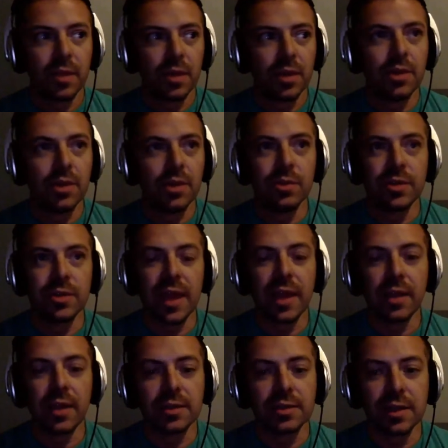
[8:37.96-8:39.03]
new
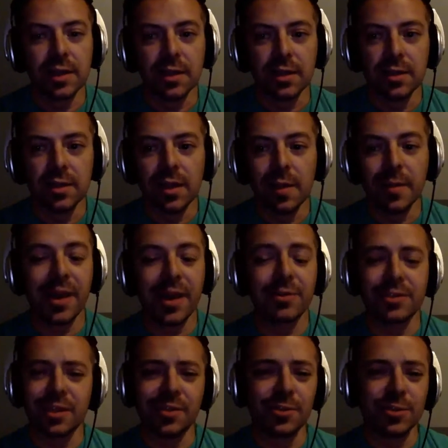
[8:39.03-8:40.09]
talent in. I mean, I
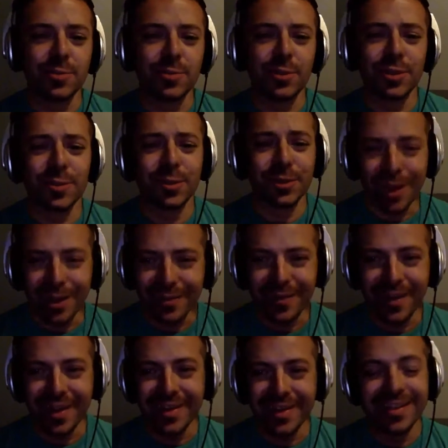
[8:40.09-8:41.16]
was a huge British Bulldog
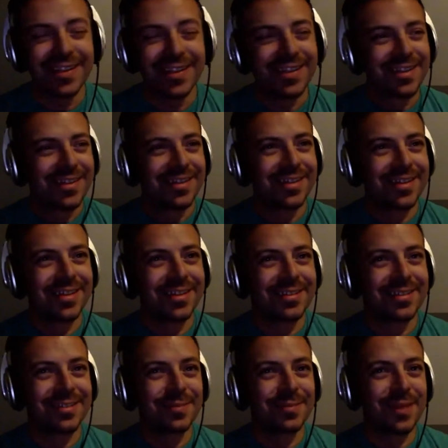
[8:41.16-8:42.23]
fan
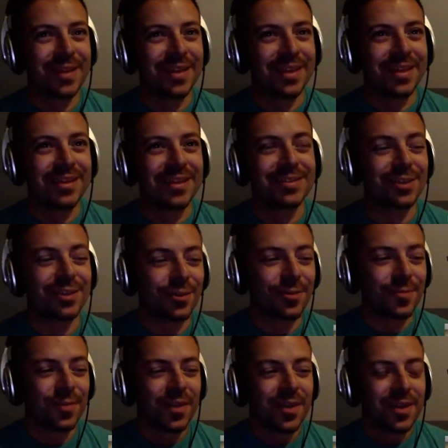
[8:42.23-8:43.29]
back then.
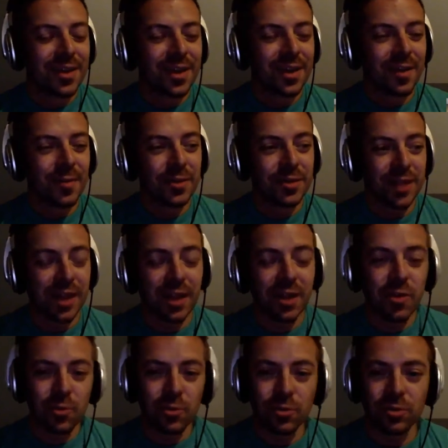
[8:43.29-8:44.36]
So there's a lot of
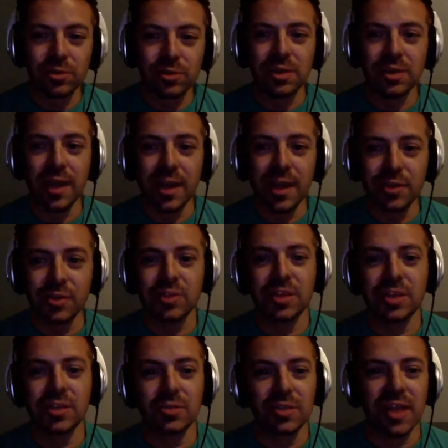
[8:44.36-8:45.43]
cool,
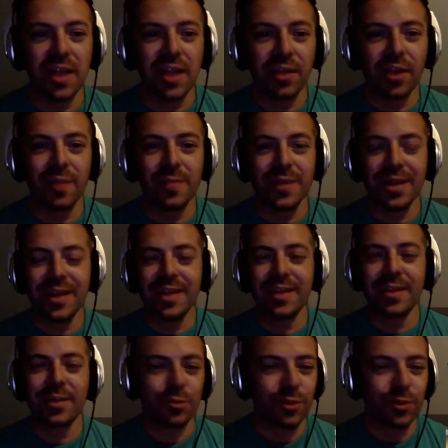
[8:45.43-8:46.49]
interesting new talent coming in,
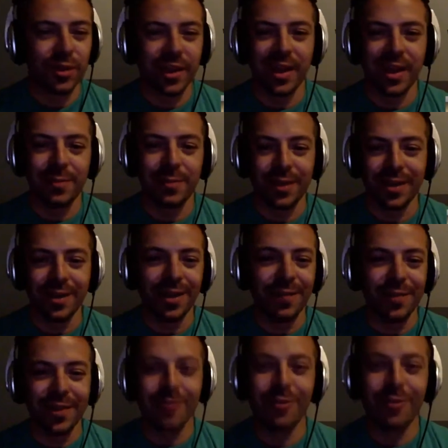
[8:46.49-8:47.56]
and they were really kind of playing off
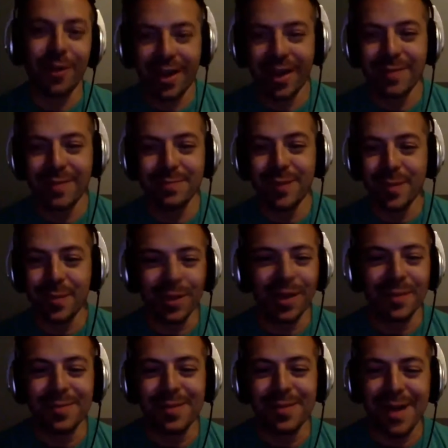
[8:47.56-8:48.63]
that whole kind of
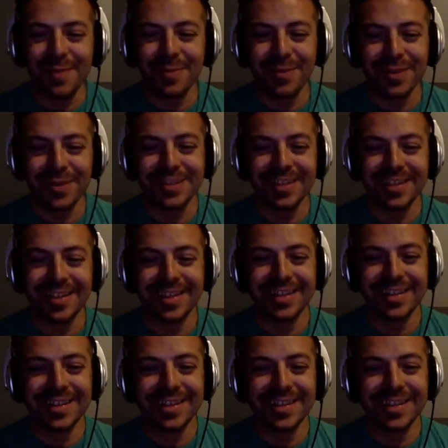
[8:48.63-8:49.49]
bubblegum pop wrestling